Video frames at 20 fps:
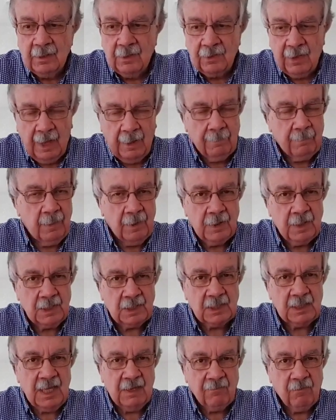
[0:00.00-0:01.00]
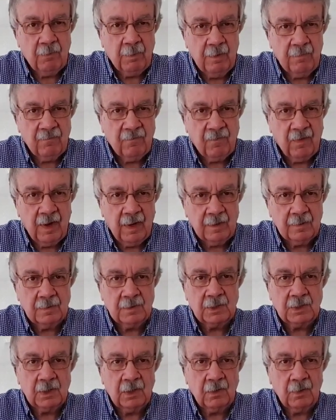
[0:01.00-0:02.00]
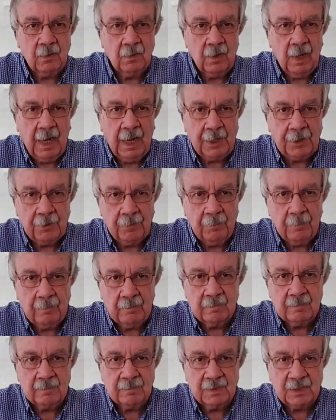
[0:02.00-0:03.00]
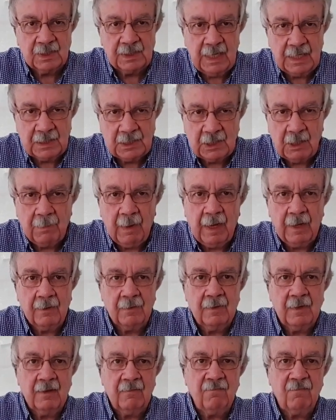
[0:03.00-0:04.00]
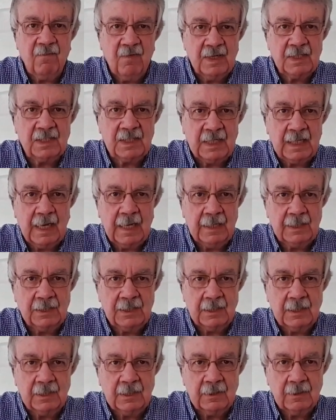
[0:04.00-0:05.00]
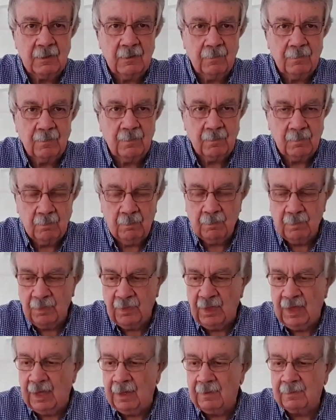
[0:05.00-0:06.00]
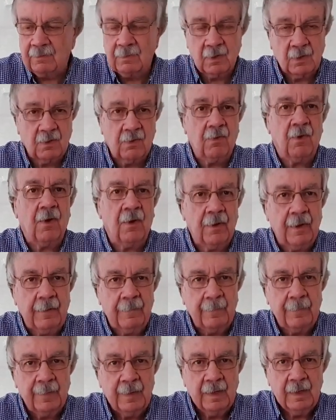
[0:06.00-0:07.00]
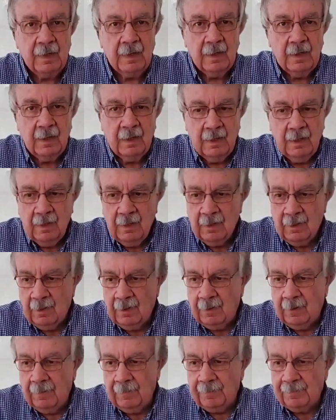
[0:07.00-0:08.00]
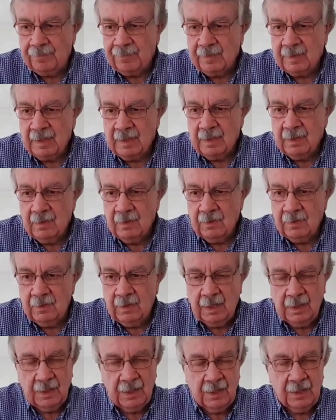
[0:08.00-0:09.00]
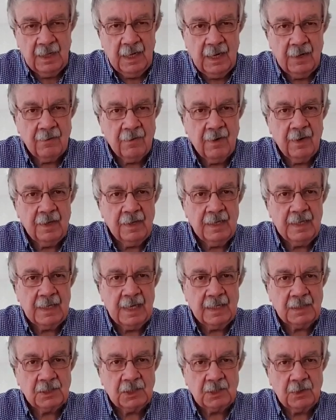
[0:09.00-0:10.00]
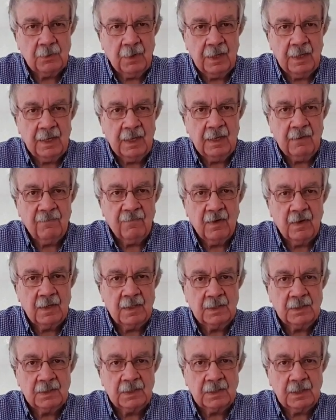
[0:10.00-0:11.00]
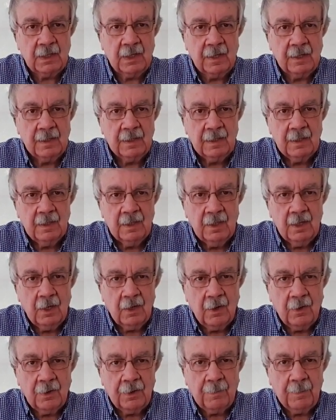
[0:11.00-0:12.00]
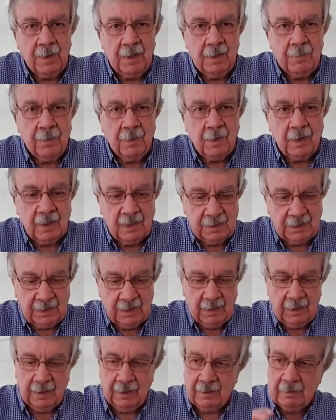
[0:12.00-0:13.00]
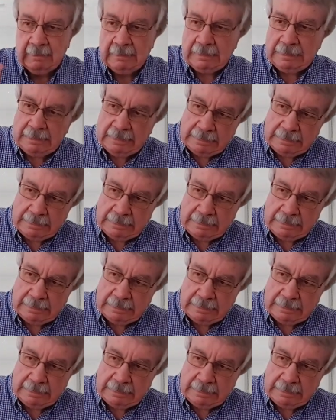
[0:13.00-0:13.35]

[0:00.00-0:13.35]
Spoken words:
That mother's never been found. So Adam sets about investigating that crime. The nearer he gets to it, he finds that a lot of people are saying,